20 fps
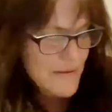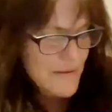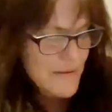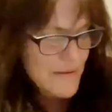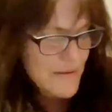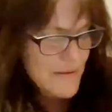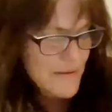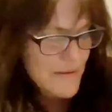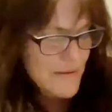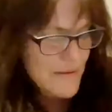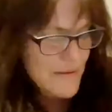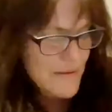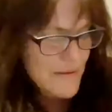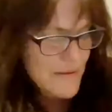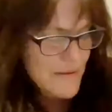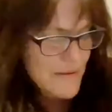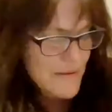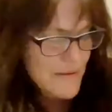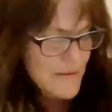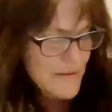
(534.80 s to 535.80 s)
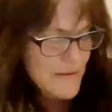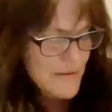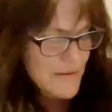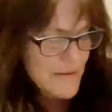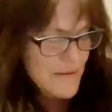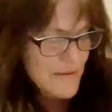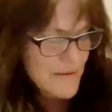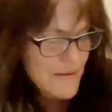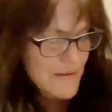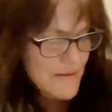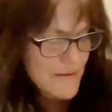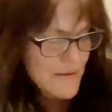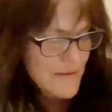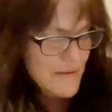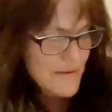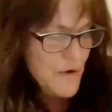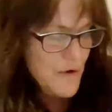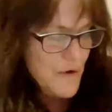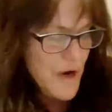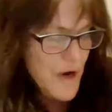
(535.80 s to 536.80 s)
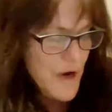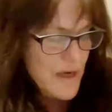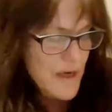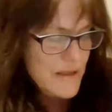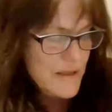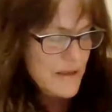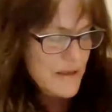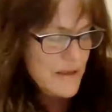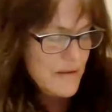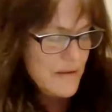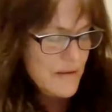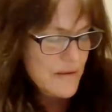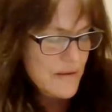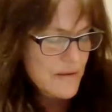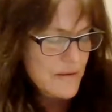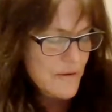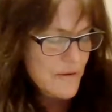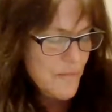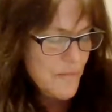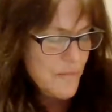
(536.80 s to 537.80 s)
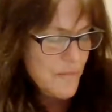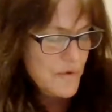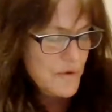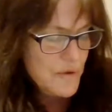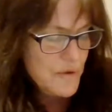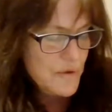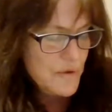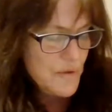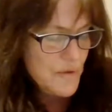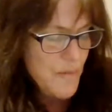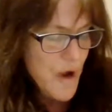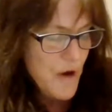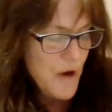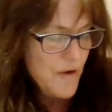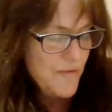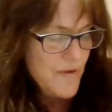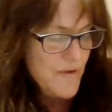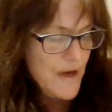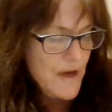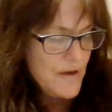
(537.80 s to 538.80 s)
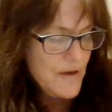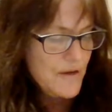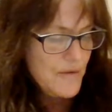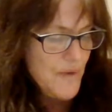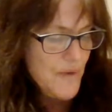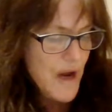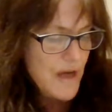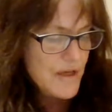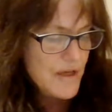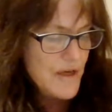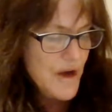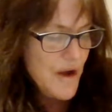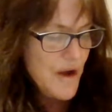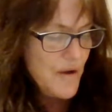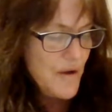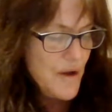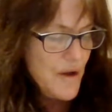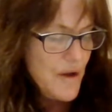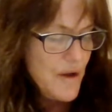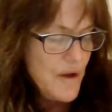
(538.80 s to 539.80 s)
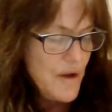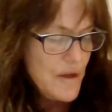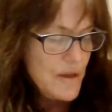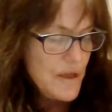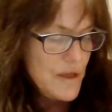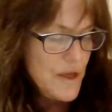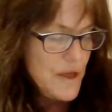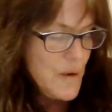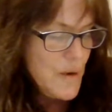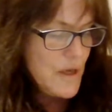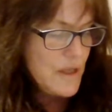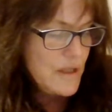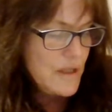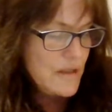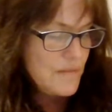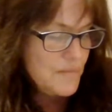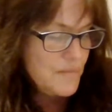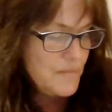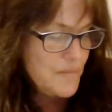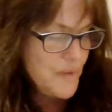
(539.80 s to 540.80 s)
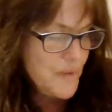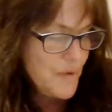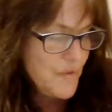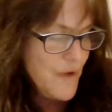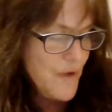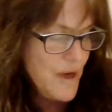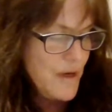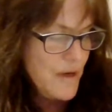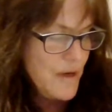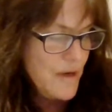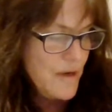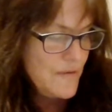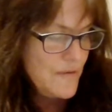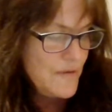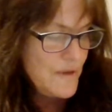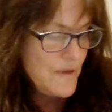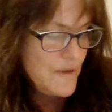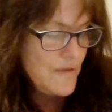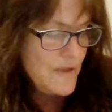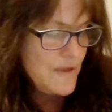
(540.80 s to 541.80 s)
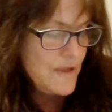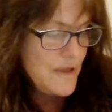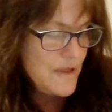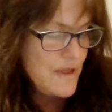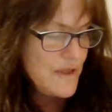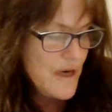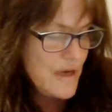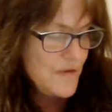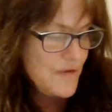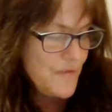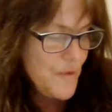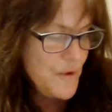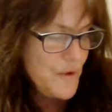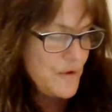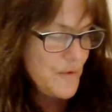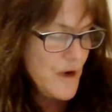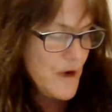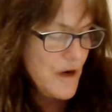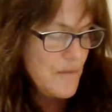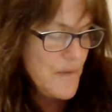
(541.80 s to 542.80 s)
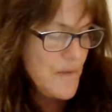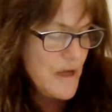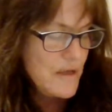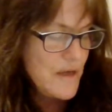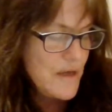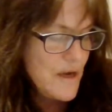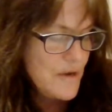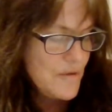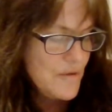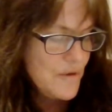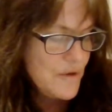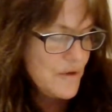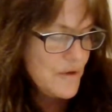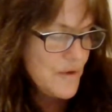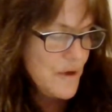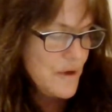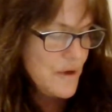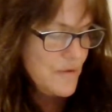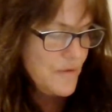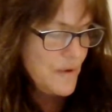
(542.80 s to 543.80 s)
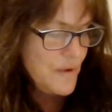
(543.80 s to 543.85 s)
So, low-dose computerized tomography, here's the rationale. The U.S. Preventative Services Task Force recommends annual screening for